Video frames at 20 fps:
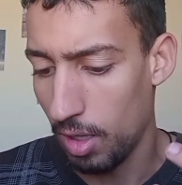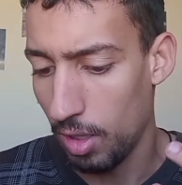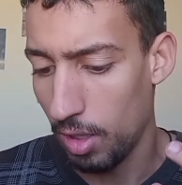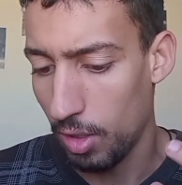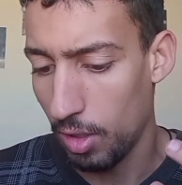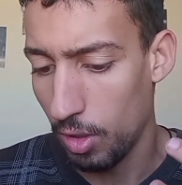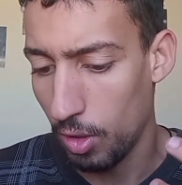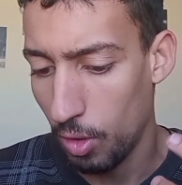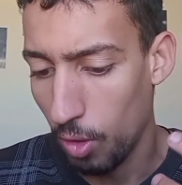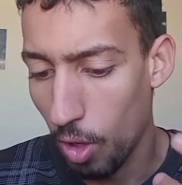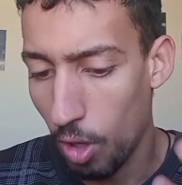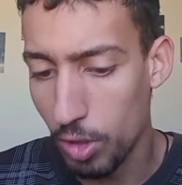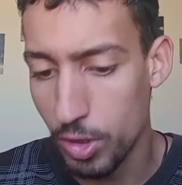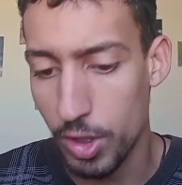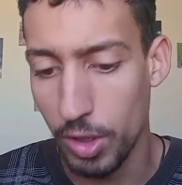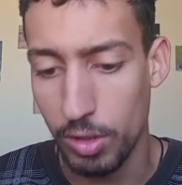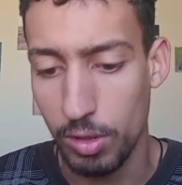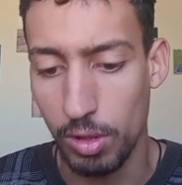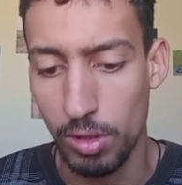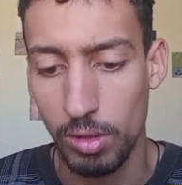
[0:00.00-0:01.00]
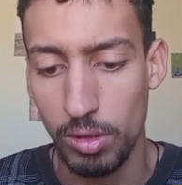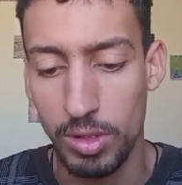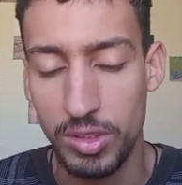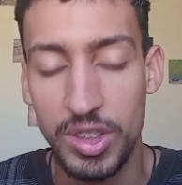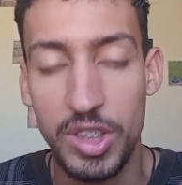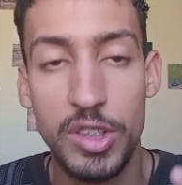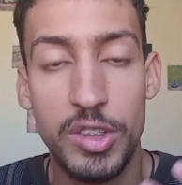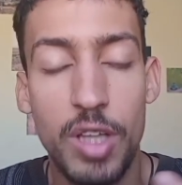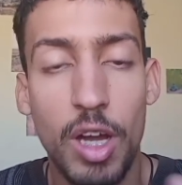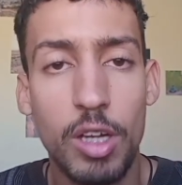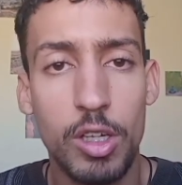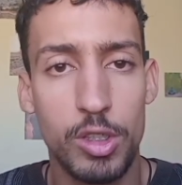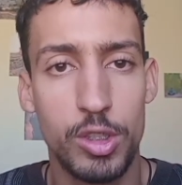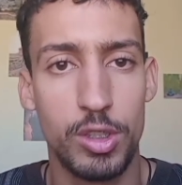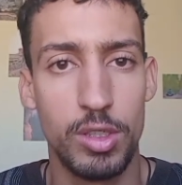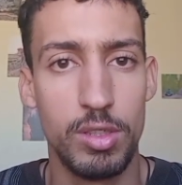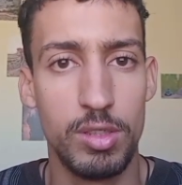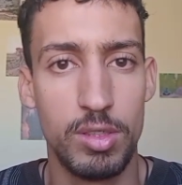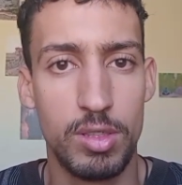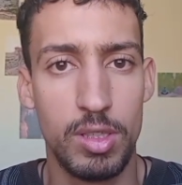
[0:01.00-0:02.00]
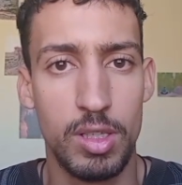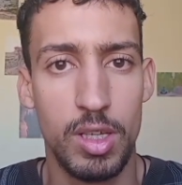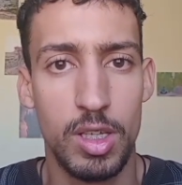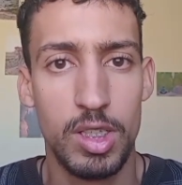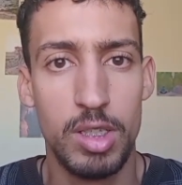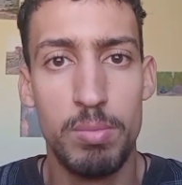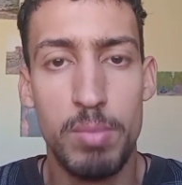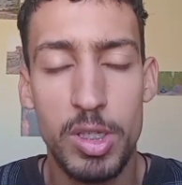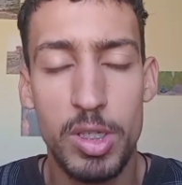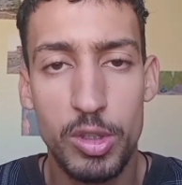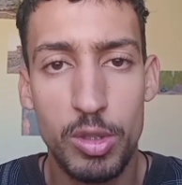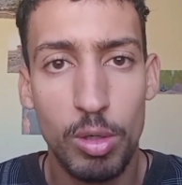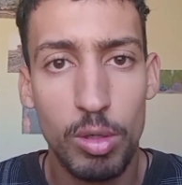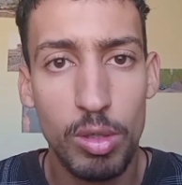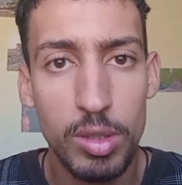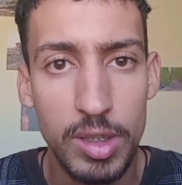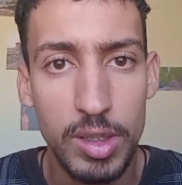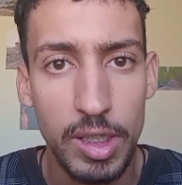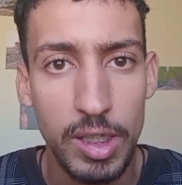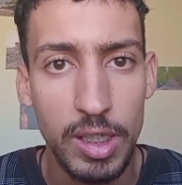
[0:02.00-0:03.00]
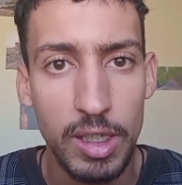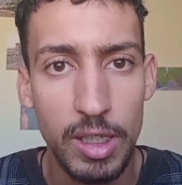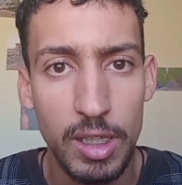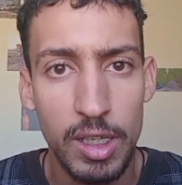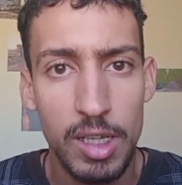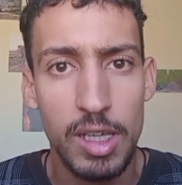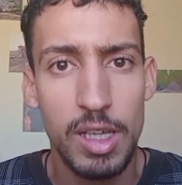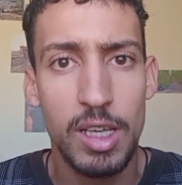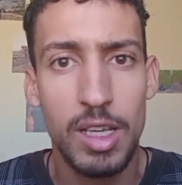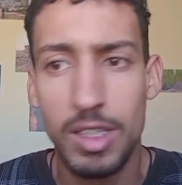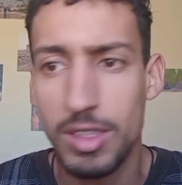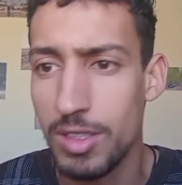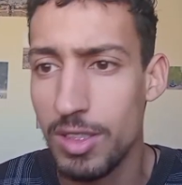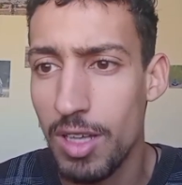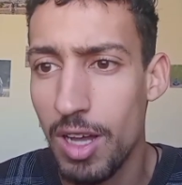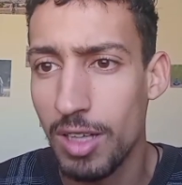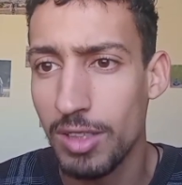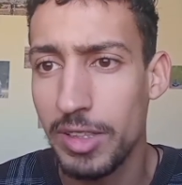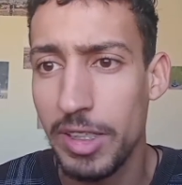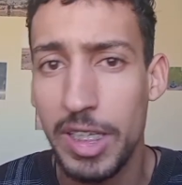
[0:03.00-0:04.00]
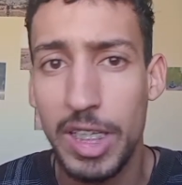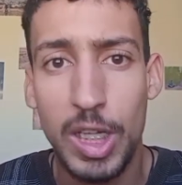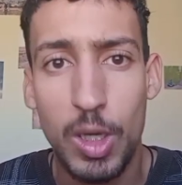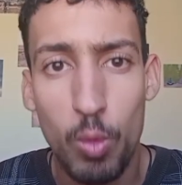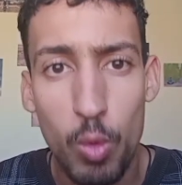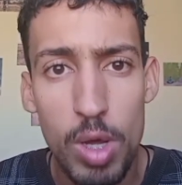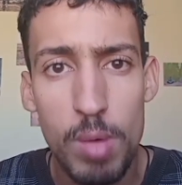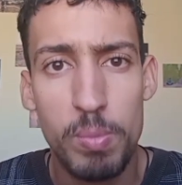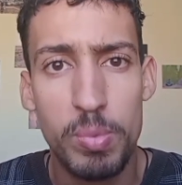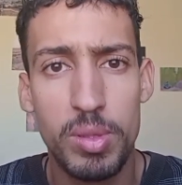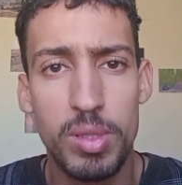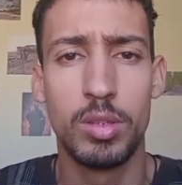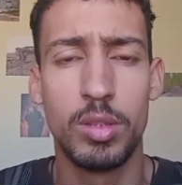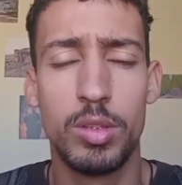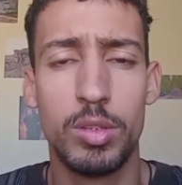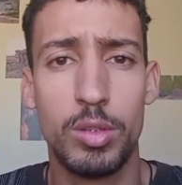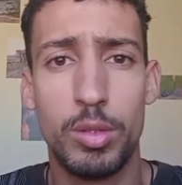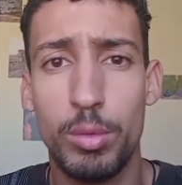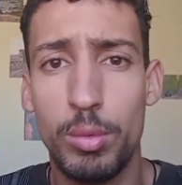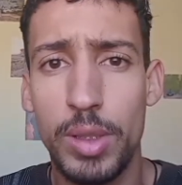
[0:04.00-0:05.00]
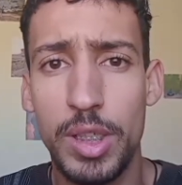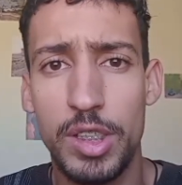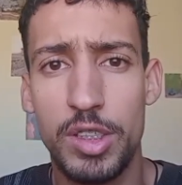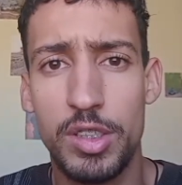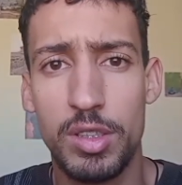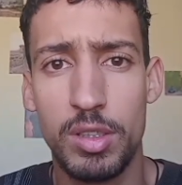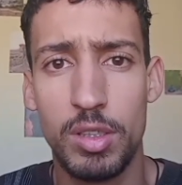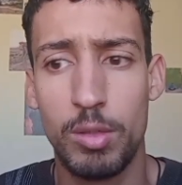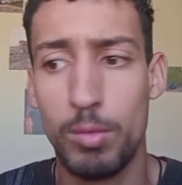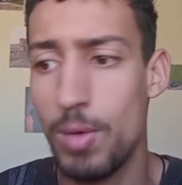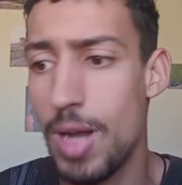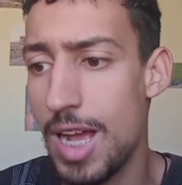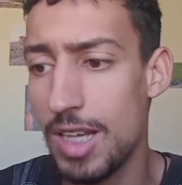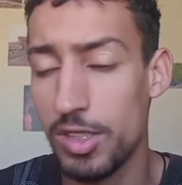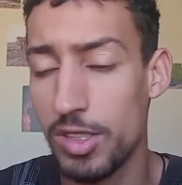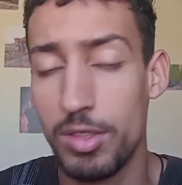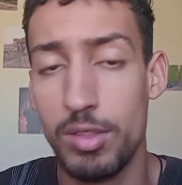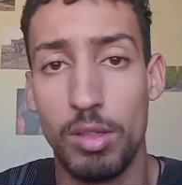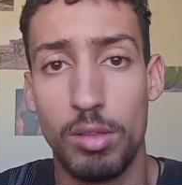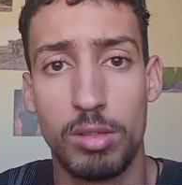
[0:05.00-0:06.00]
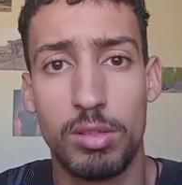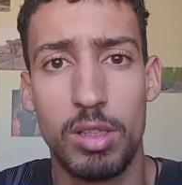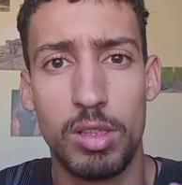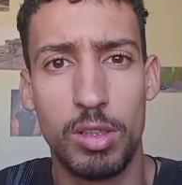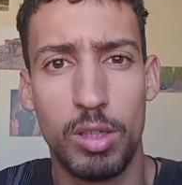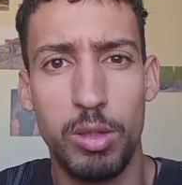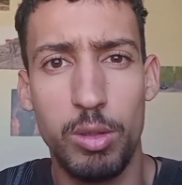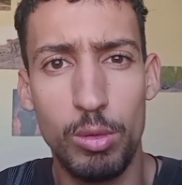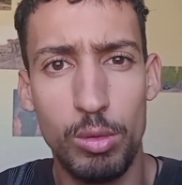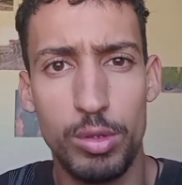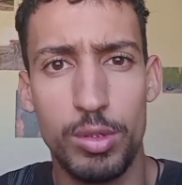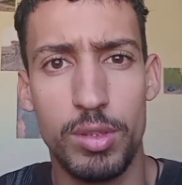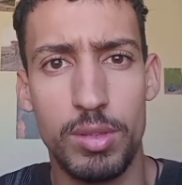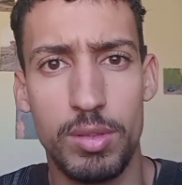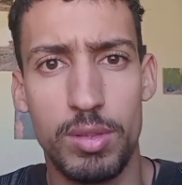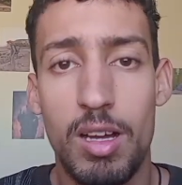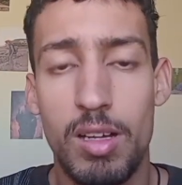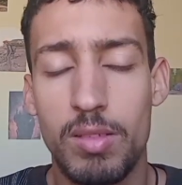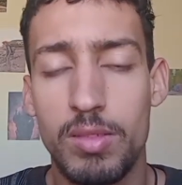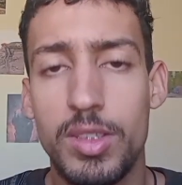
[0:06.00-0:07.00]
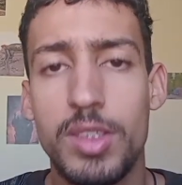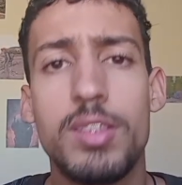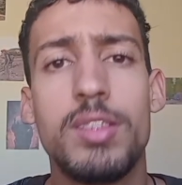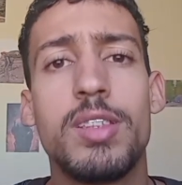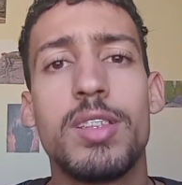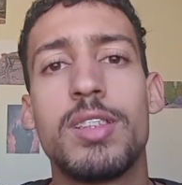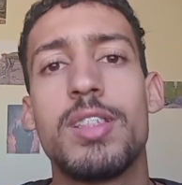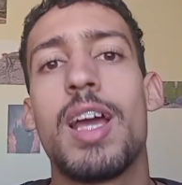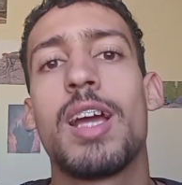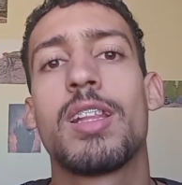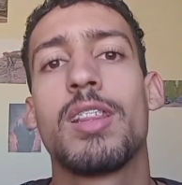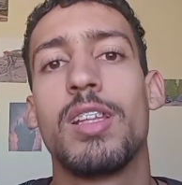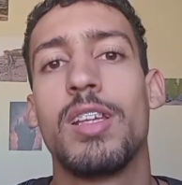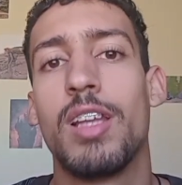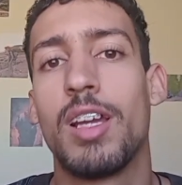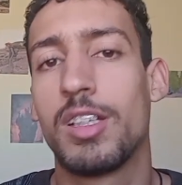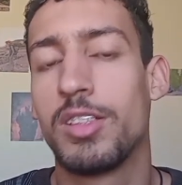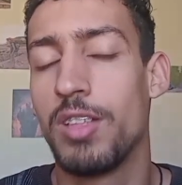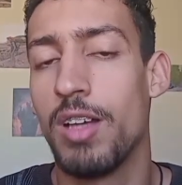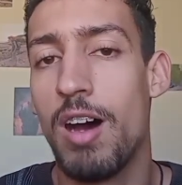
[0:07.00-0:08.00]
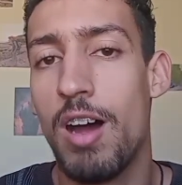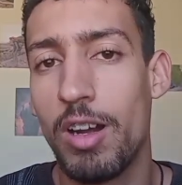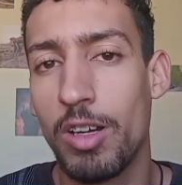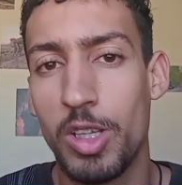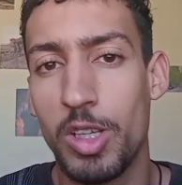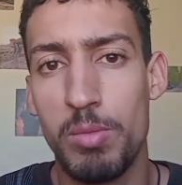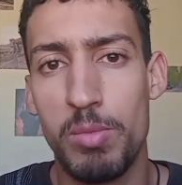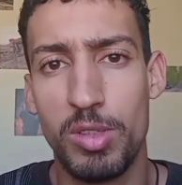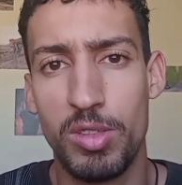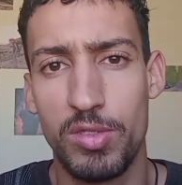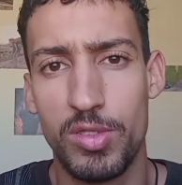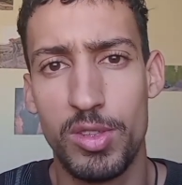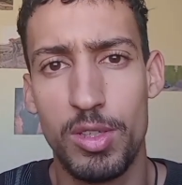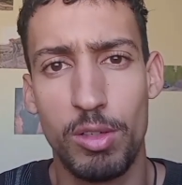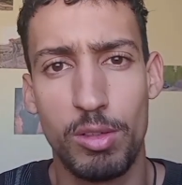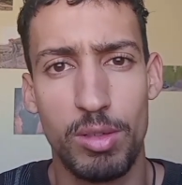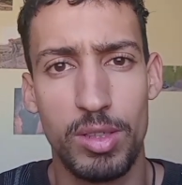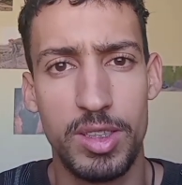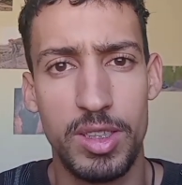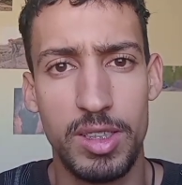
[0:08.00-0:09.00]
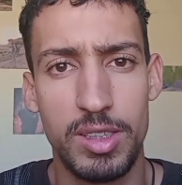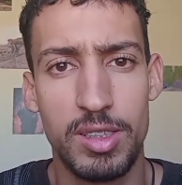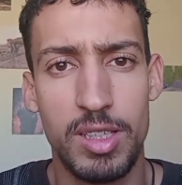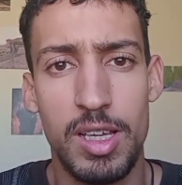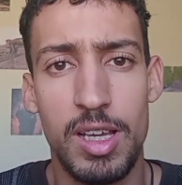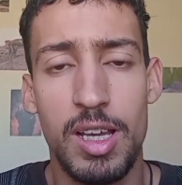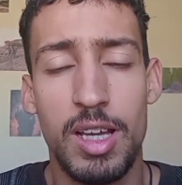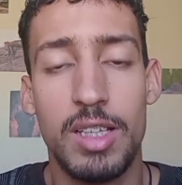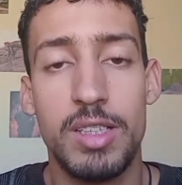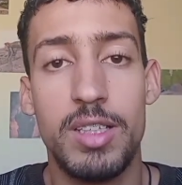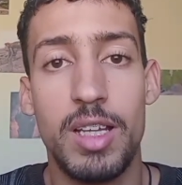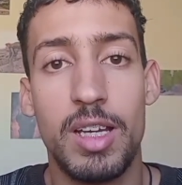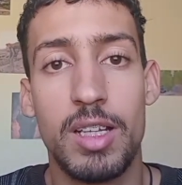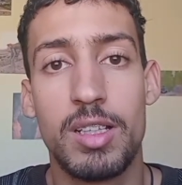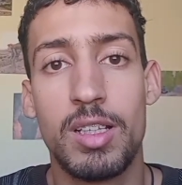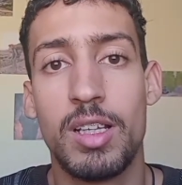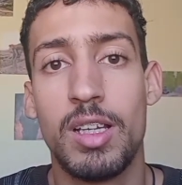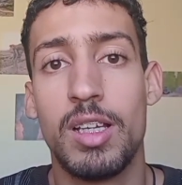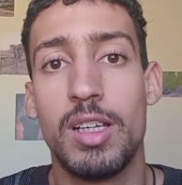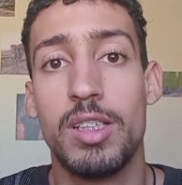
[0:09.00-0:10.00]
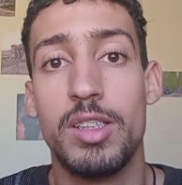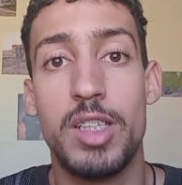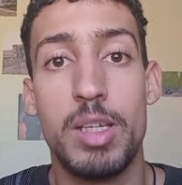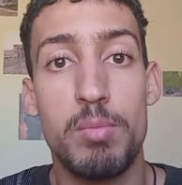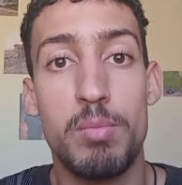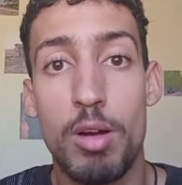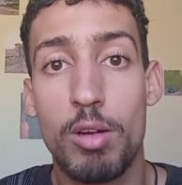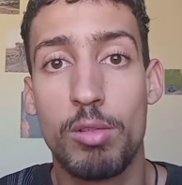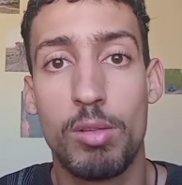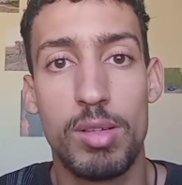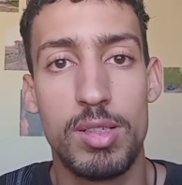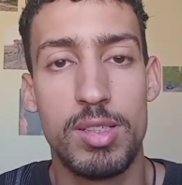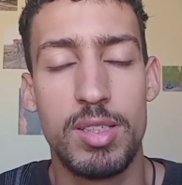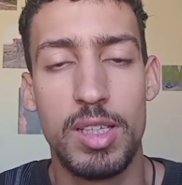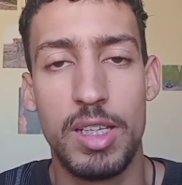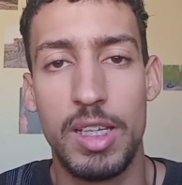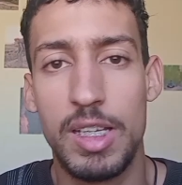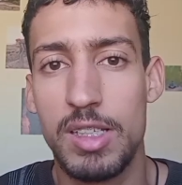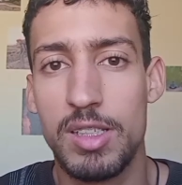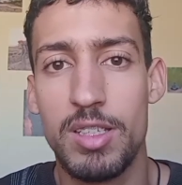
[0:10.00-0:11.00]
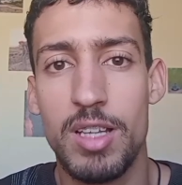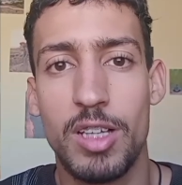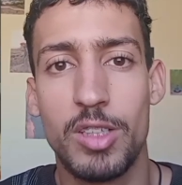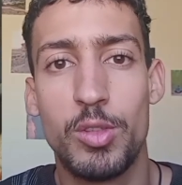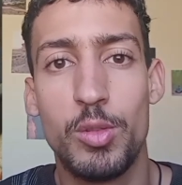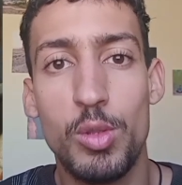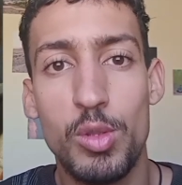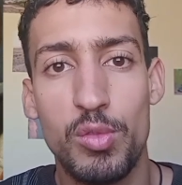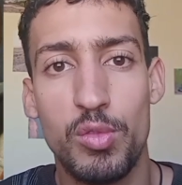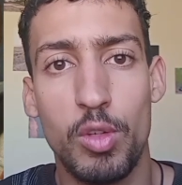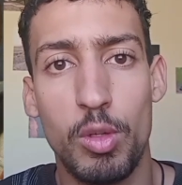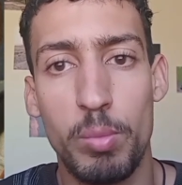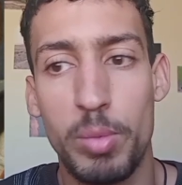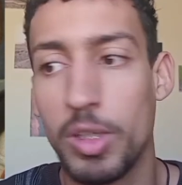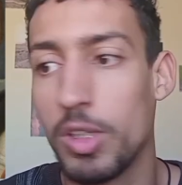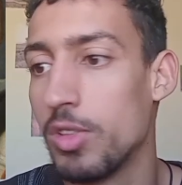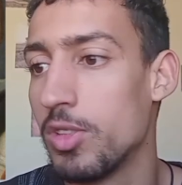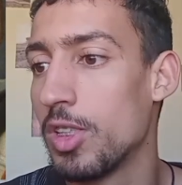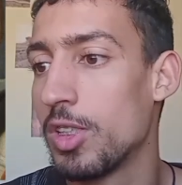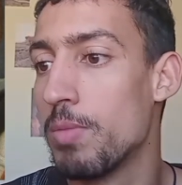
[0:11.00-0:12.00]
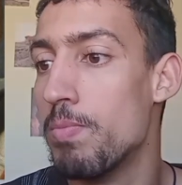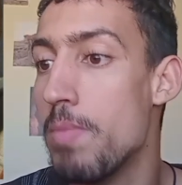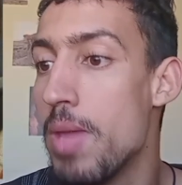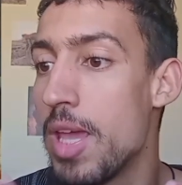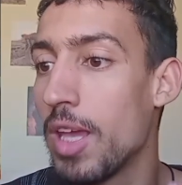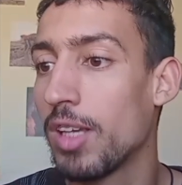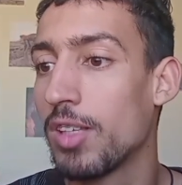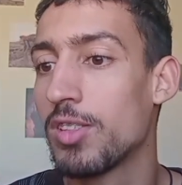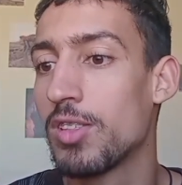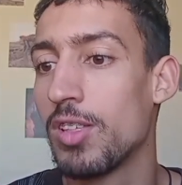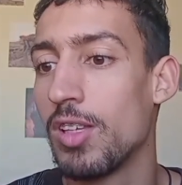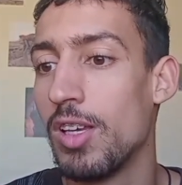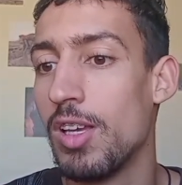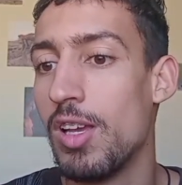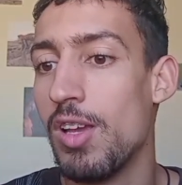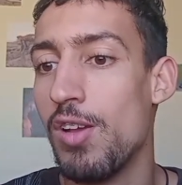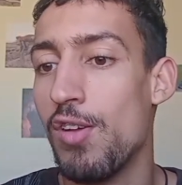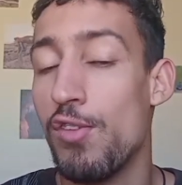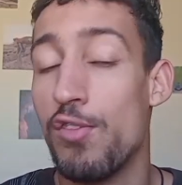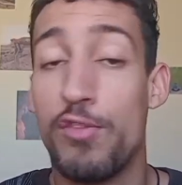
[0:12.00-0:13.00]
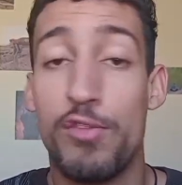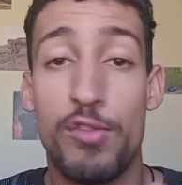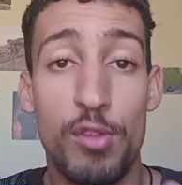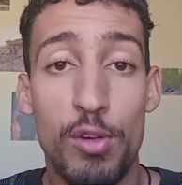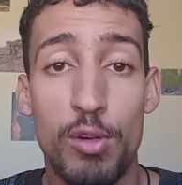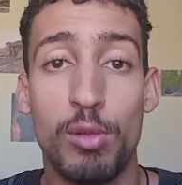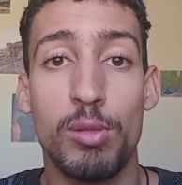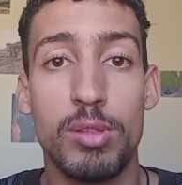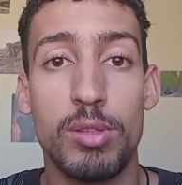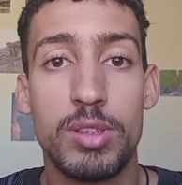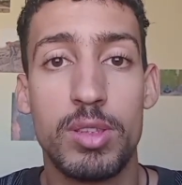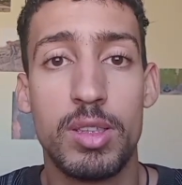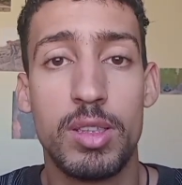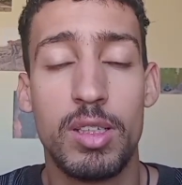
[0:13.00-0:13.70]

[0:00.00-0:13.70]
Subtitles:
logical deductions. The majority is not equipped to reach rational conclusions. This is exactly like the argument of Socrates that democracy is not useful because it makes fools